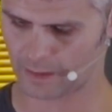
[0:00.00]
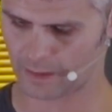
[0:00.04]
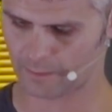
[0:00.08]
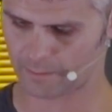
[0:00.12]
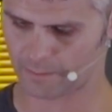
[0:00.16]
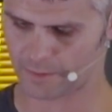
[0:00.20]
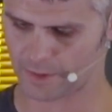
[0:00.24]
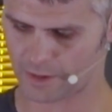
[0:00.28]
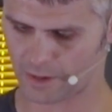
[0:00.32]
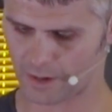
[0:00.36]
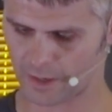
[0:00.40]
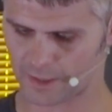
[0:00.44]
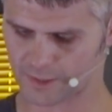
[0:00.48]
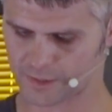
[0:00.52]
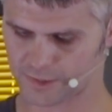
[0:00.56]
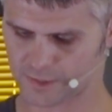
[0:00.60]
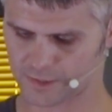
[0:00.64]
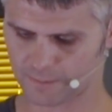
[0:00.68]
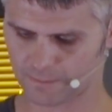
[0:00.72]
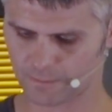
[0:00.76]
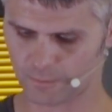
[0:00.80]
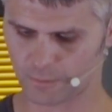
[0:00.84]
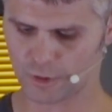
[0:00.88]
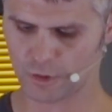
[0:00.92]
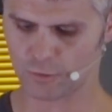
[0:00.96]
Because
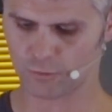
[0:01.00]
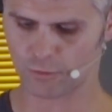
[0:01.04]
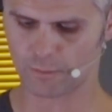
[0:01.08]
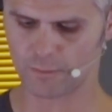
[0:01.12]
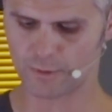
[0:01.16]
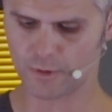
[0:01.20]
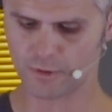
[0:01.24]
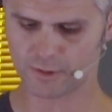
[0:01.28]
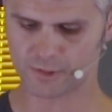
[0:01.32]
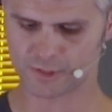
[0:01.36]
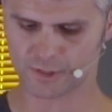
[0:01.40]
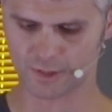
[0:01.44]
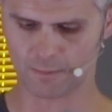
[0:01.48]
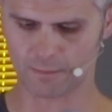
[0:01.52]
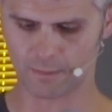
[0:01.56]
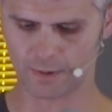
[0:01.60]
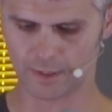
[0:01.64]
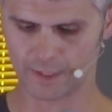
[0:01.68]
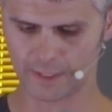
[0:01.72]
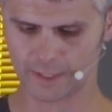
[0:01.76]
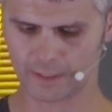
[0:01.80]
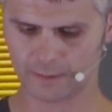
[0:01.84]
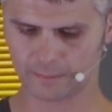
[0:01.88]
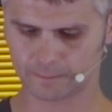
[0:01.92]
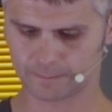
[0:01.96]
when you rebuke
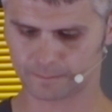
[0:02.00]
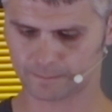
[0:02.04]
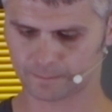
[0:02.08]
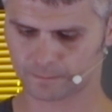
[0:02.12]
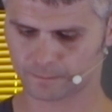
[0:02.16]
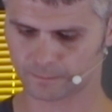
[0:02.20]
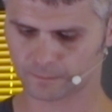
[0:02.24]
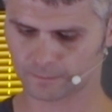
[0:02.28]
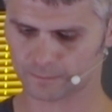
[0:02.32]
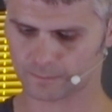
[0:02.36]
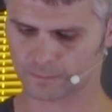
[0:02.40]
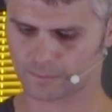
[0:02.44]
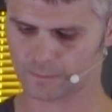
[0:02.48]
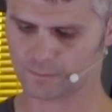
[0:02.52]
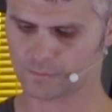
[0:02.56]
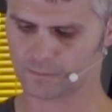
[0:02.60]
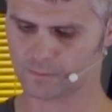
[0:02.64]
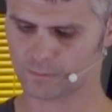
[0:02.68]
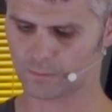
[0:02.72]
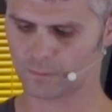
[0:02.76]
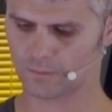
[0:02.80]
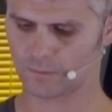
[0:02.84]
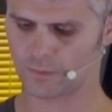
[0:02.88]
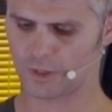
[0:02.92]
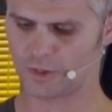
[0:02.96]
somebody,
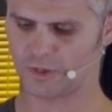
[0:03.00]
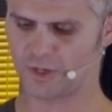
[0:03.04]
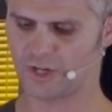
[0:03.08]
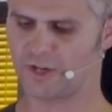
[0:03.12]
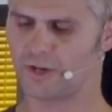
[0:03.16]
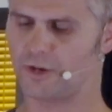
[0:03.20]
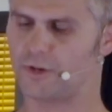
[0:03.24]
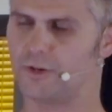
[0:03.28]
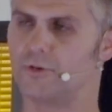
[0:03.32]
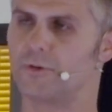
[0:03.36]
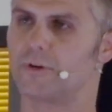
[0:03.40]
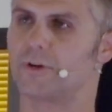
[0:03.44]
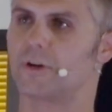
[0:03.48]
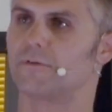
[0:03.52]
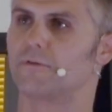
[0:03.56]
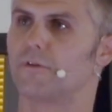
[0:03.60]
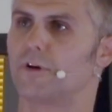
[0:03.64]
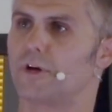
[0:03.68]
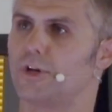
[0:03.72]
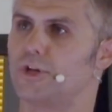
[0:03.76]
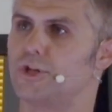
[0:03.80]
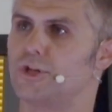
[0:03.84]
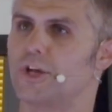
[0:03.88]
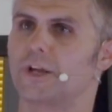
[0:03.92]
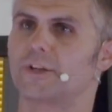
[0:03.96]
you need to do it in a
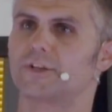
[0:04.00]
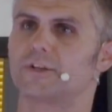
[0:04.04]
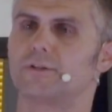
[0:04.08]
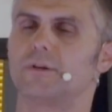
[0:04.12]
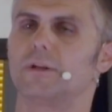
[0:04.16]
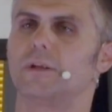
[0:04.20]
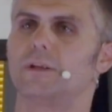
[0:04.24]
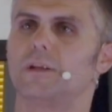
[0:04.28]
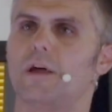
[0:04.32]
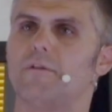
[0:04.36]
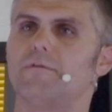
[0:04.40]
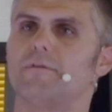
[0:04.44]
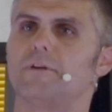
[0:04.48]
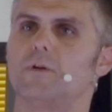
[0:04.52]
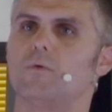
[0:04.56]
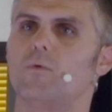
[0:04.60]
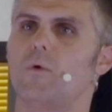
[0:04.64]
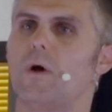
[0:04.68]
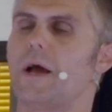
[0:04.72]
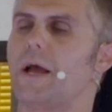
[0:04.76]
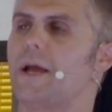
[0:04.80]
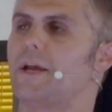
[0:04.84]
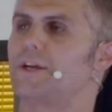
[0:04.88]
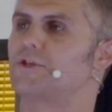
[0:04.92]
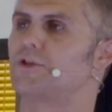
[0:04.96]
very gentle and loving
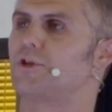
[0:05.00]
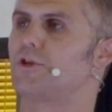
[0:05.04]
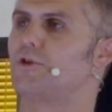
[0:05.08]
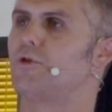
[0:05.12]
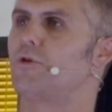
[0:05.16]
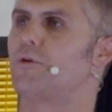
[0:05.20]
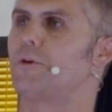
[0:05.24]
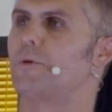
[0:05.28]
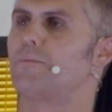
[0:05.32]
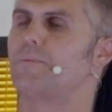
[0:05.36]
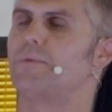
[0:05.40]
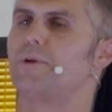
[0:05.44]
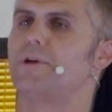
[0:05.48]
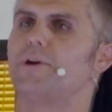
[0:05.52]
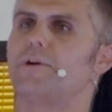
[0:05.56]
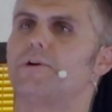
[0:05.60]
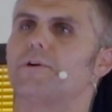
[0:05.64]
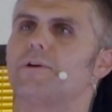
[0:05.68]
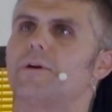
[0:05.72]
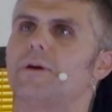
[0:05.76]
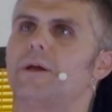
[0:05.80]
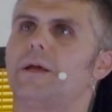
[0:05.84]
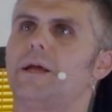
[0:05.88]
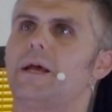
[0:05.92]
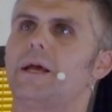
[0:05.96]
way so you don't
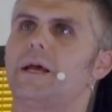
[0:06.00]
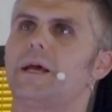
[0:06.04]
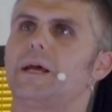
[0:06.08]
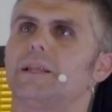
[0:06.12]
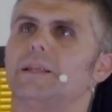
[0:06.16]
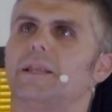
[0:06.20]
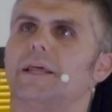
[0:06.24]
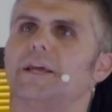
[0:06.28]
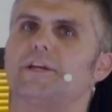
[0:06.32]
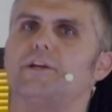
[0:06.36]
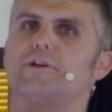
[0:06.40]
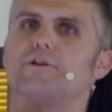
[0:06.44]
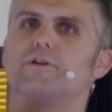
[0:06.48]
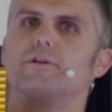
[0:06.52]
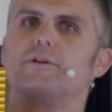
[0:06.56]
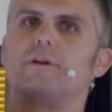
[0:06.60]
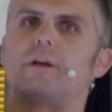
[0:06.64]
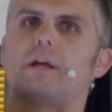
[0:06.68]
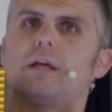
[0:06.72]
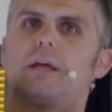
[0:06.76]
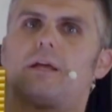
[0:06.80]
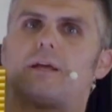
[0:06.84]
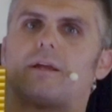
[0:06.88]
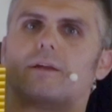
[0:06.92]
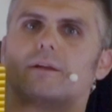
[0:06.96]
appear like you're
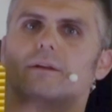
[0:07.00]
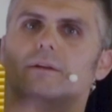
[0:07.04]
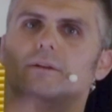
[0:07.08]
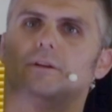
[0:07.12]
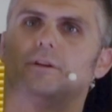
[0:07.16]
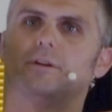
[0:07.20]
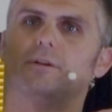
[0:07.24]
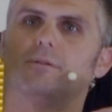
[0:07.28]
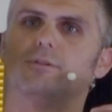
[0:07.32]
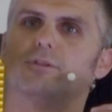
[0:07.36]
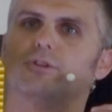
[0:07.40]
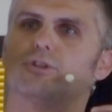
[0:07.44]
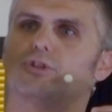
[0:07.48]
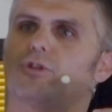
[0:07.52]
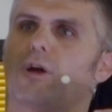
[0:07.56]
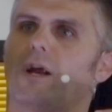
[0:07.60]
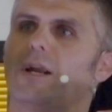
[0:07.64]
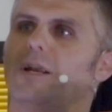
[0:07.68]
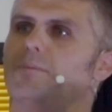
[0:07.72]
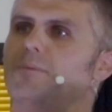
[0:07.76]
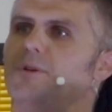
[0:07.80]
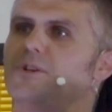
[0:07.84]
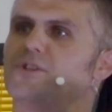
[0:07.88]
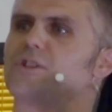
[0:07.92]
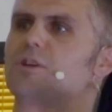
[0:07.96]
trying
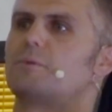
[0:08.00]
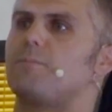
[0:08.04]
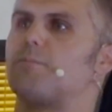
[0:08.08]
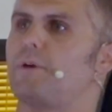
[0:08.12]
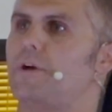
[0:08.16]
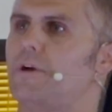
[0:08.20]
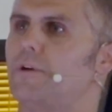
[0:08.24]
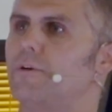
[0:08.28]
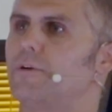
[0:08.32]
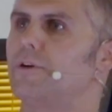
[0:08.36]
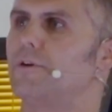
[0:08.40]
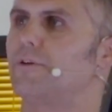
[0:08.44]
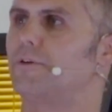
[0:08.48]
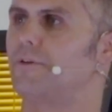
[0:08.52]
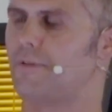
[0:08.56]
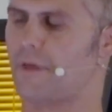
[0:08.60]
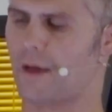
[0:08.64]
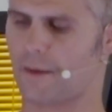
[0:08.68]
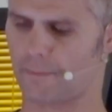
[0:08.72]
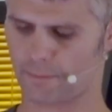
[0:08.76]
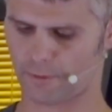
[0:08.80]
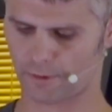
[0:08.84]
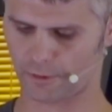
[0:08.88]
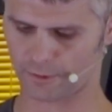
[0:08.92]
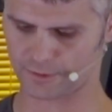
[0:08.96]
to be superior to
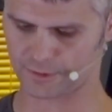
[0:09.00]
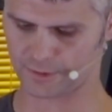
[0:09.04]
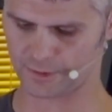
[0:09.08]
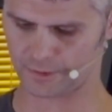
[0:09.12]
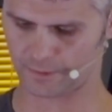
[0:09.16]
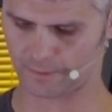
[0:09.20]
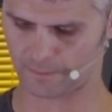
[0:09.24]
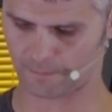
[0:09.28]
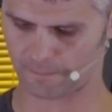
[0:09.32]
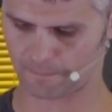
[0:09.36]
that person.